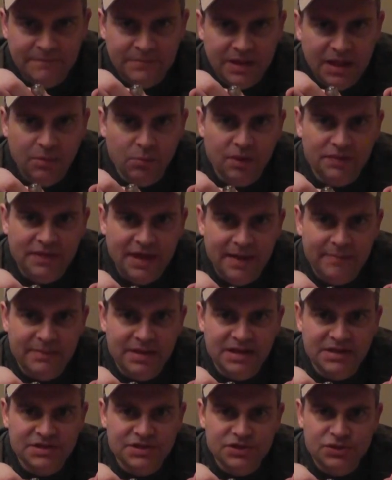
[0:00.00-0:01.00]
And what that
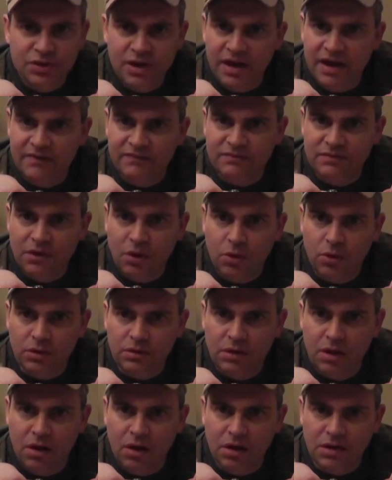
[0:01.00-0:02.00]
means is you have lower
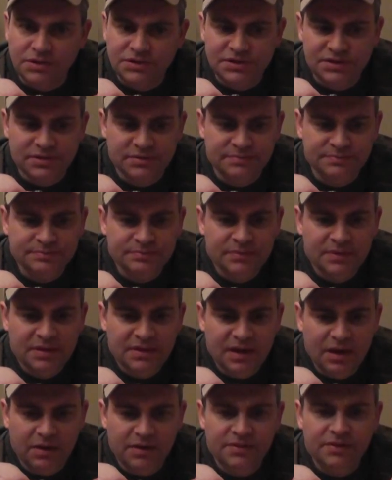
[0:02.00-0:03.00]
loss.
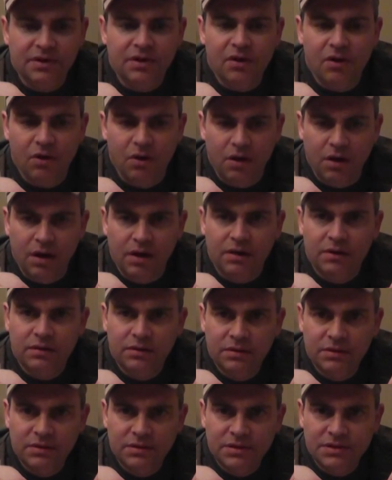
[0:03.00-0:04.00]
Now in the car,
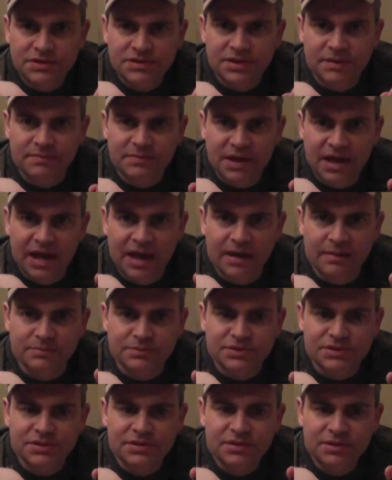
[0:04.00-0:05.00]

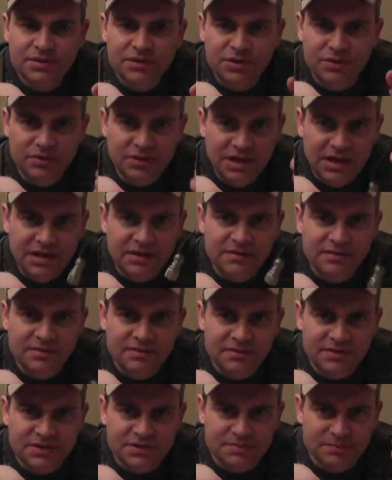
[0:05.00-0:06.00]
sometimes you need
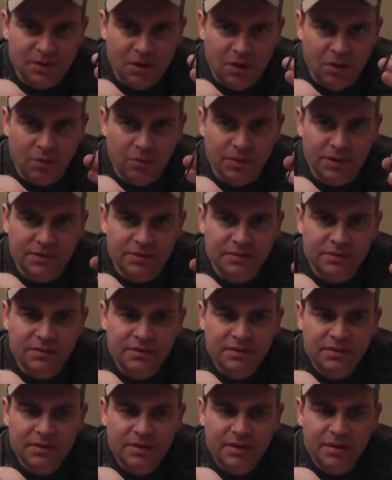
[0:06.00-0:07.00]
the small one,
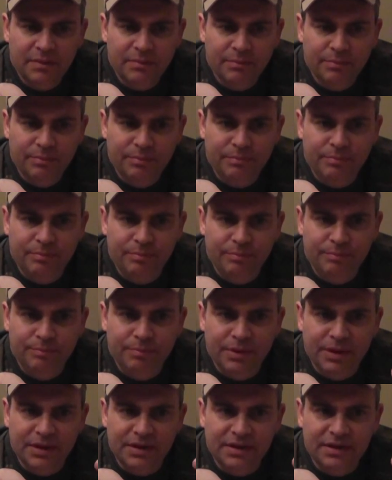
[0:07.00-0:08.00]

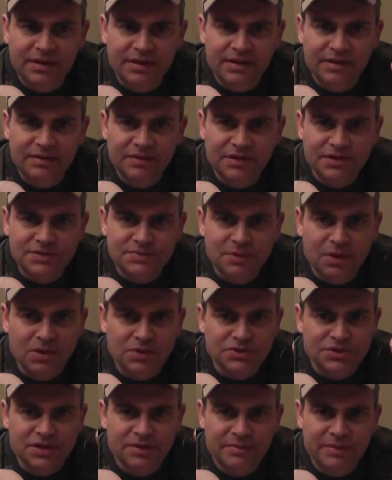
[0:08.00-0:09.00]
but the small
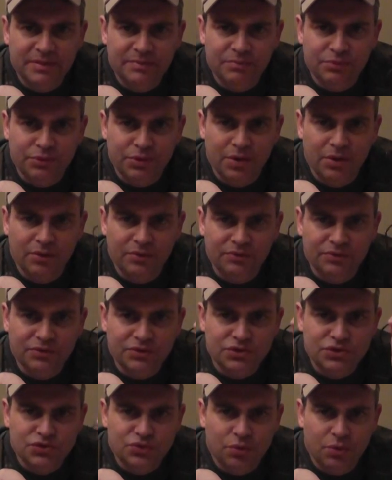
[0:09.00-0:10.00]
is going to be prone
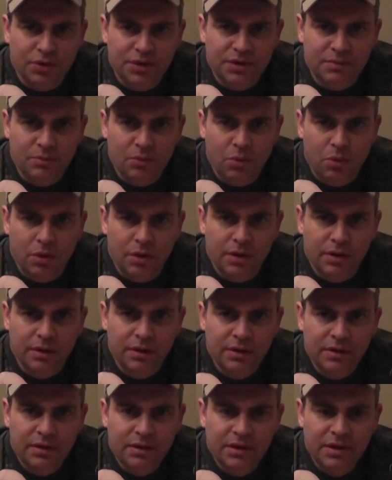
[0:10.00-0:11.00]
to shorting more.
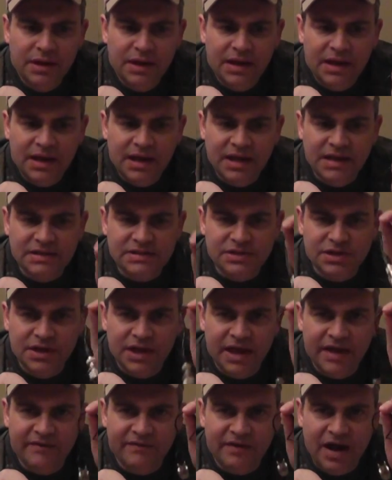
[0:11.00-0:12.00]
It's going
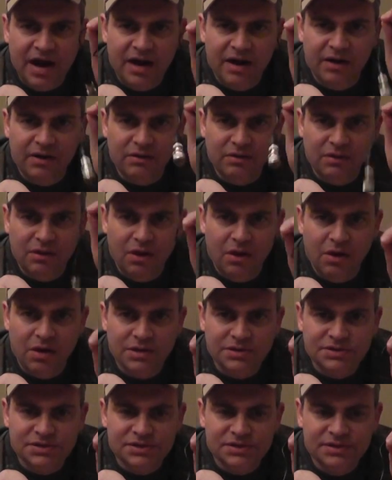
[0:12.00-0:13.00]
to have higher
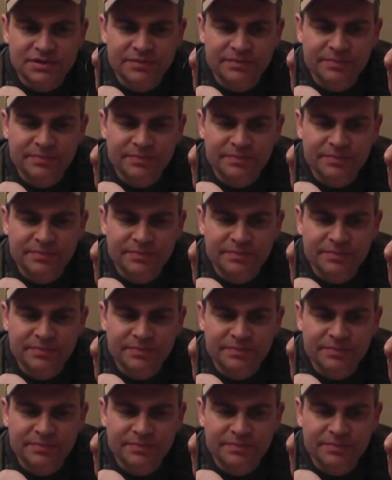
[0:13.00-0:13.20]
loss,